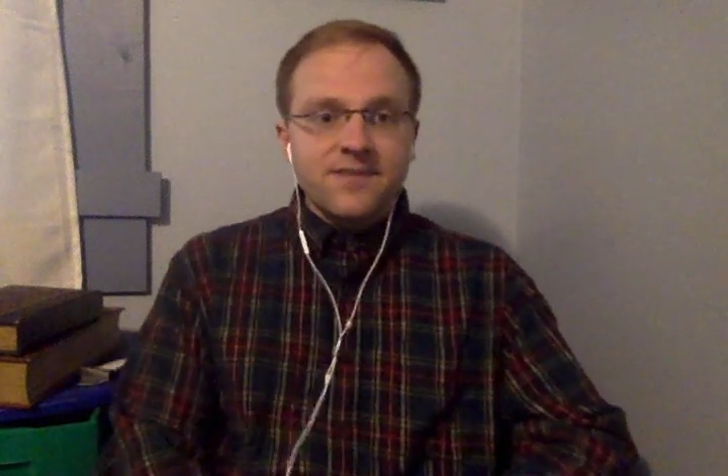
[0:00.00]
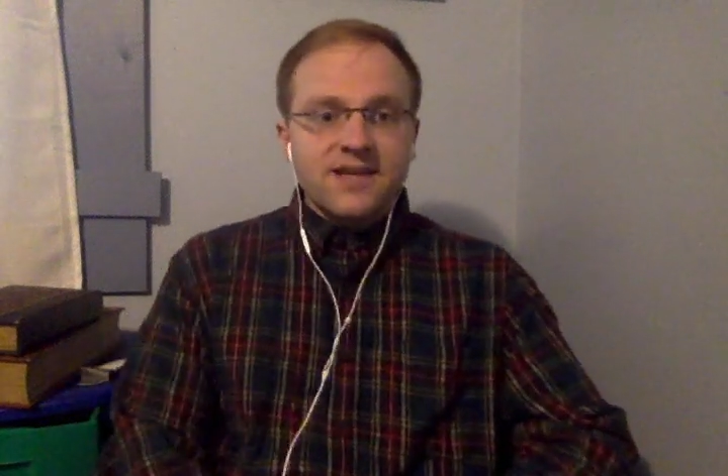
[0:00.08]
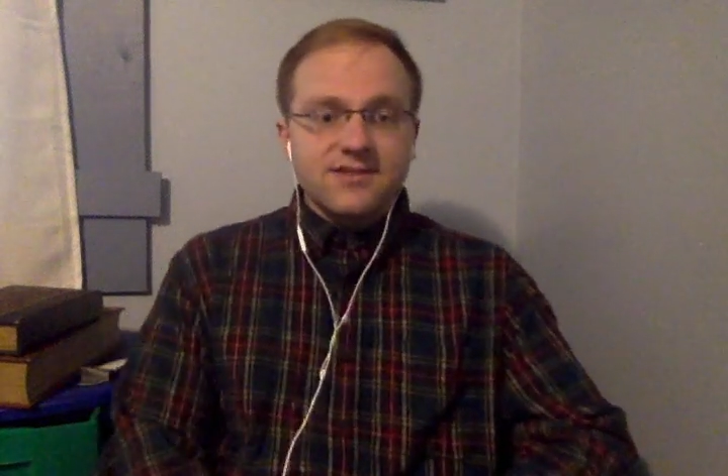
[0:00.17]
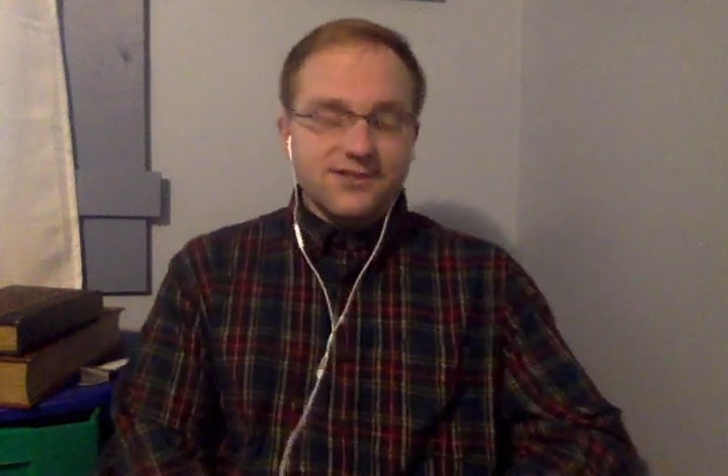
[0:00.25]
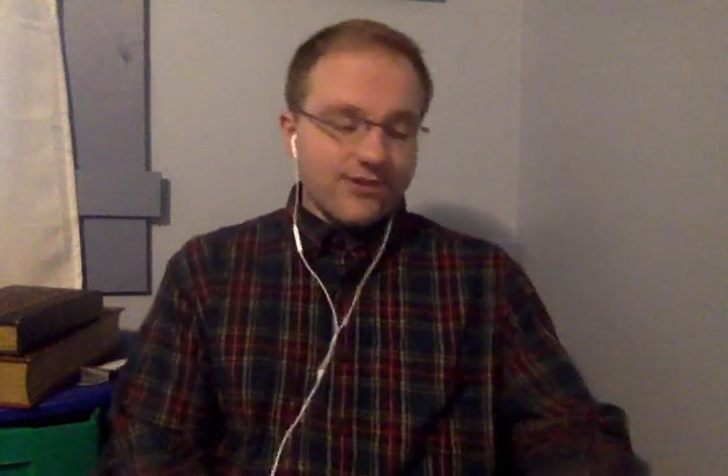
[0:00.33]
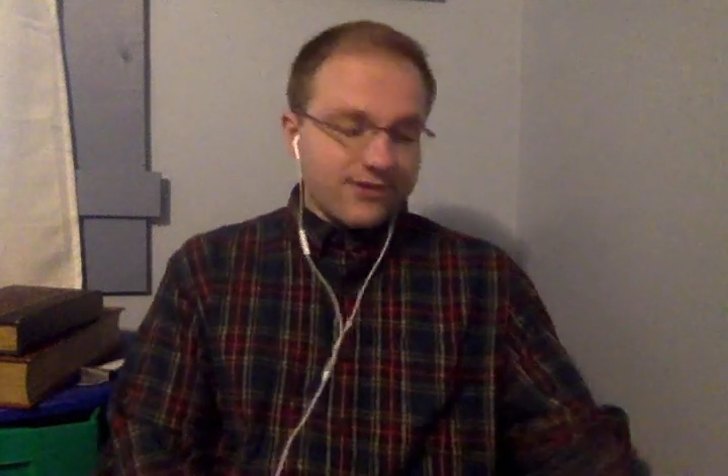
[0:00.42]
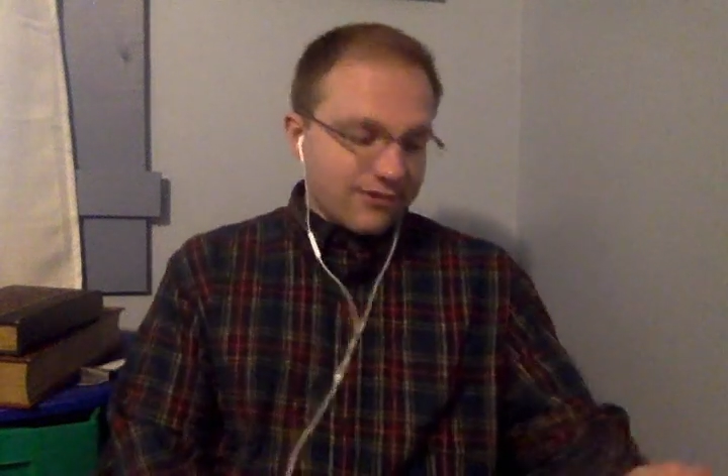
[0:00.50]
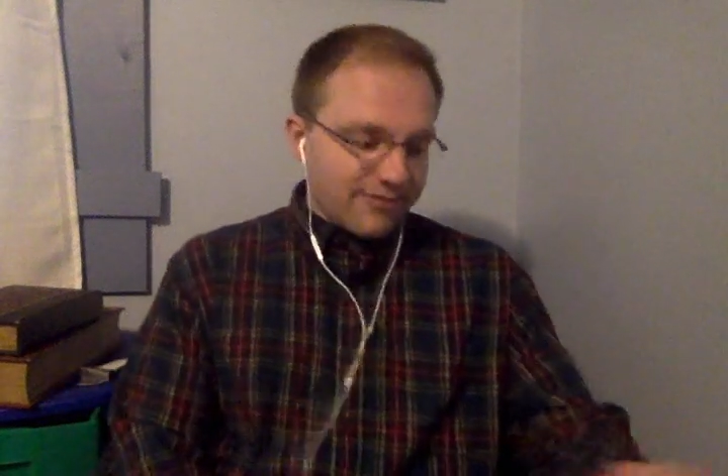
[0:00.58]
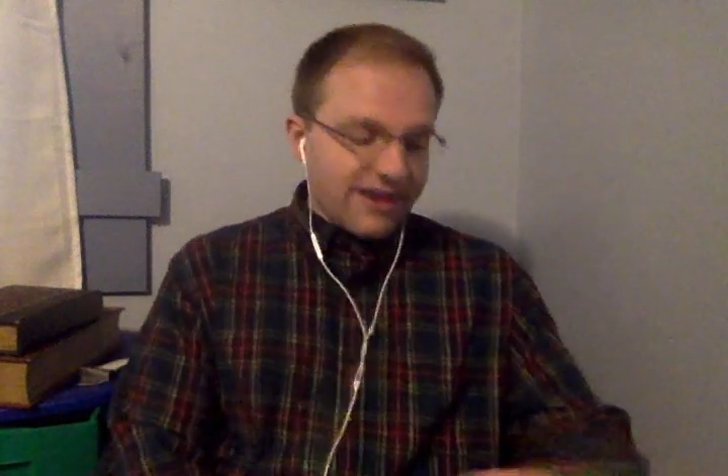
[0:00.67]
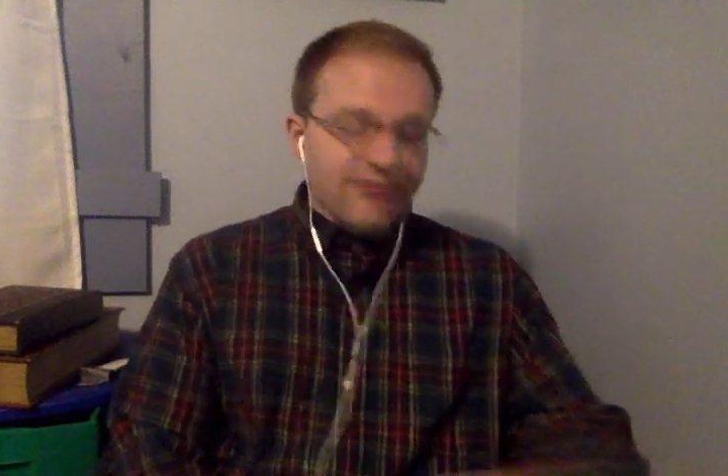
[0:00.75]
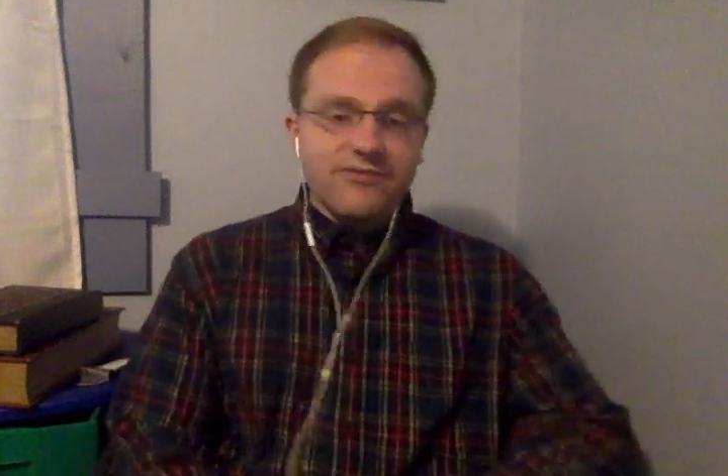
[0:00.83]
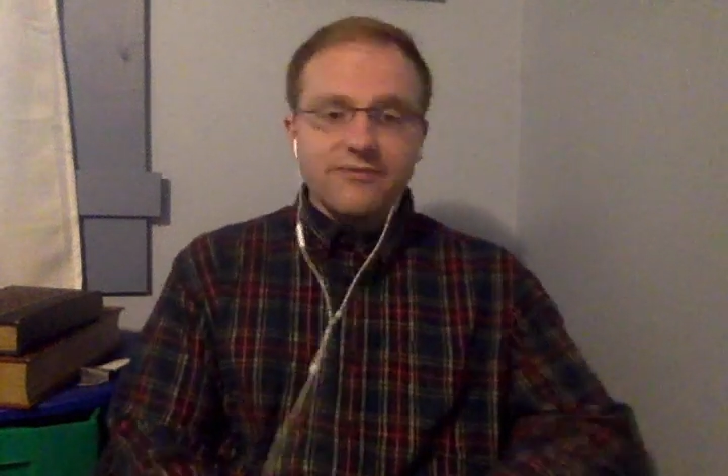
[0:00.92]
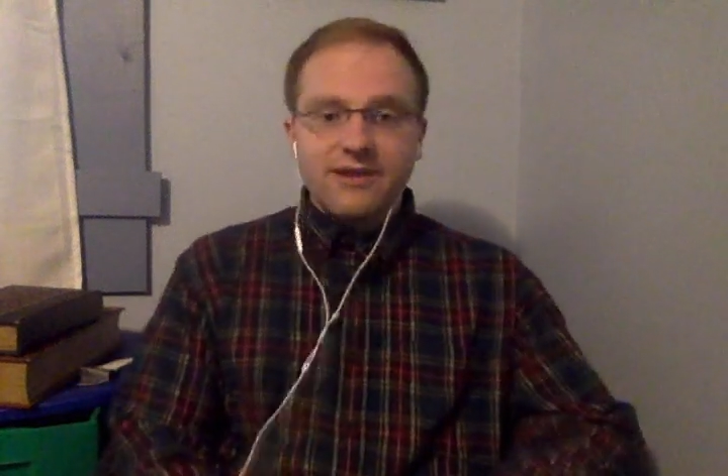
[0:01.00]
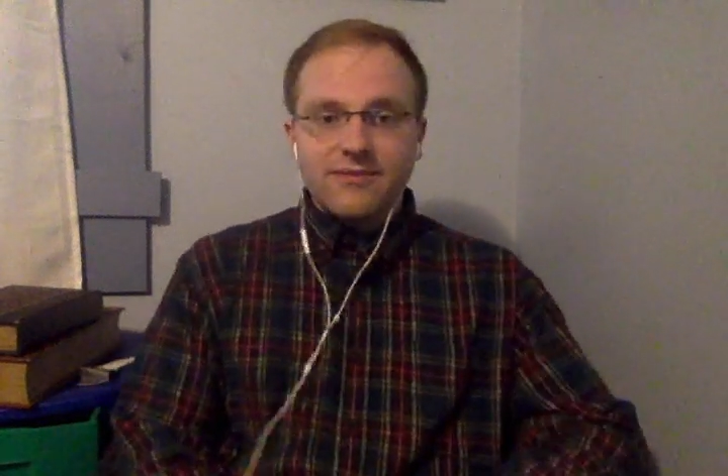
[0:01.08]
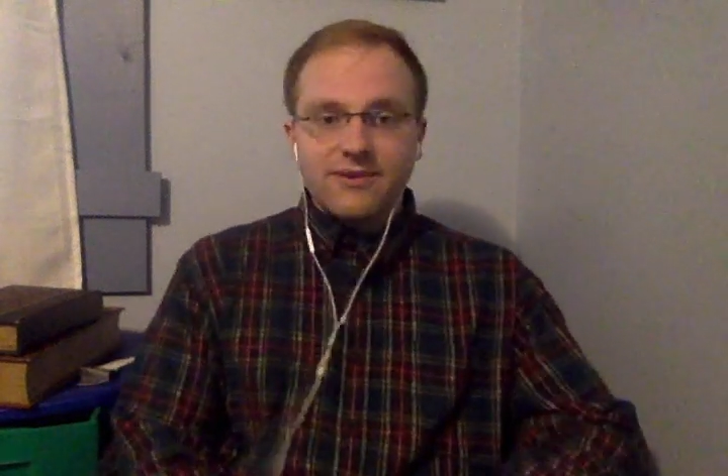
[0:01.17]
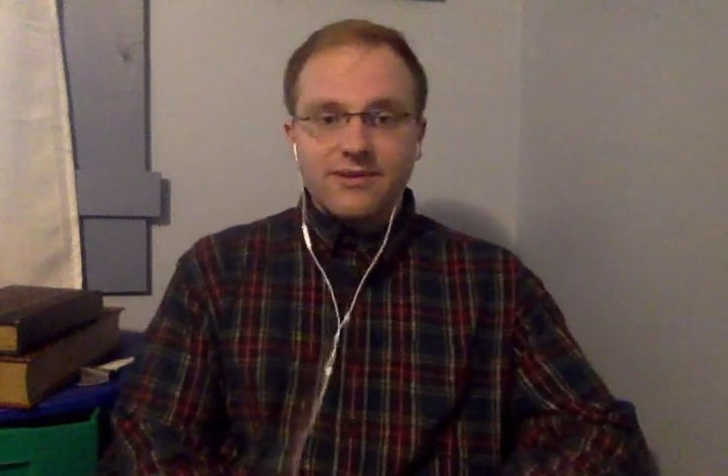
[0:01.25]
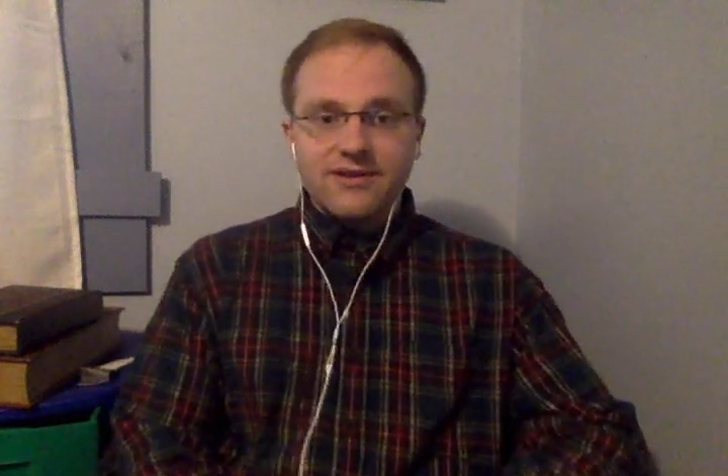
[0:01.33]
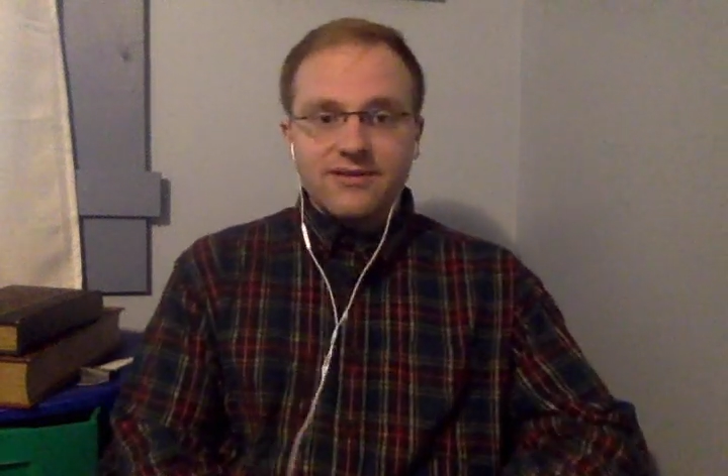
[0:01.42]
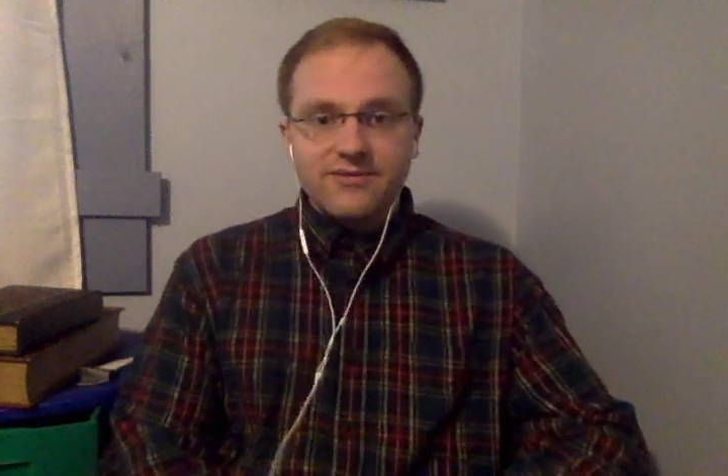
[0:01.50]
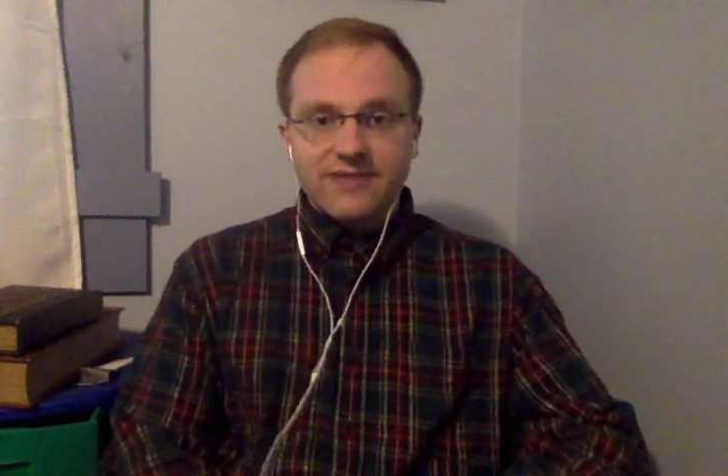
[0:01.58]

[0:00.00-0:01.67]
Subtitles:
So you may have remembered